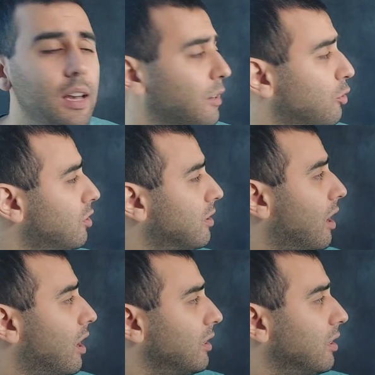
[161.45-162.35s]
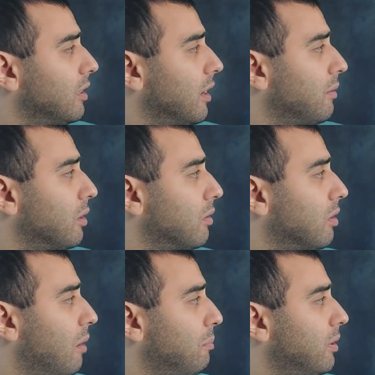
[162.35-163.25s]
And you start at the
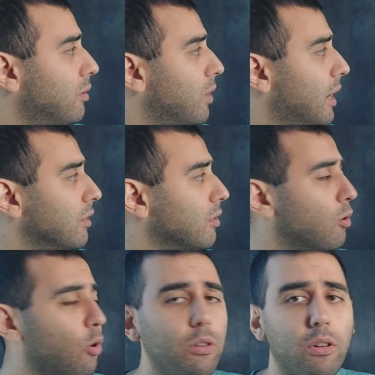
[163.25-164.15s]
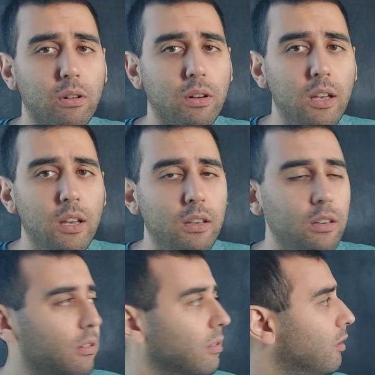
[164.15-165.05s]
top right corner.
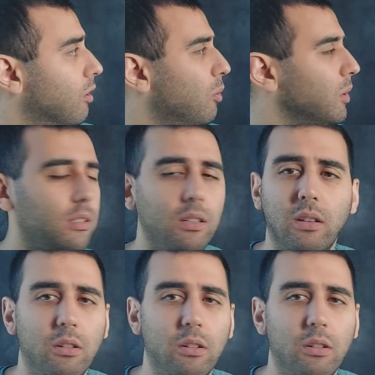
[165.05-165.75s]
You always,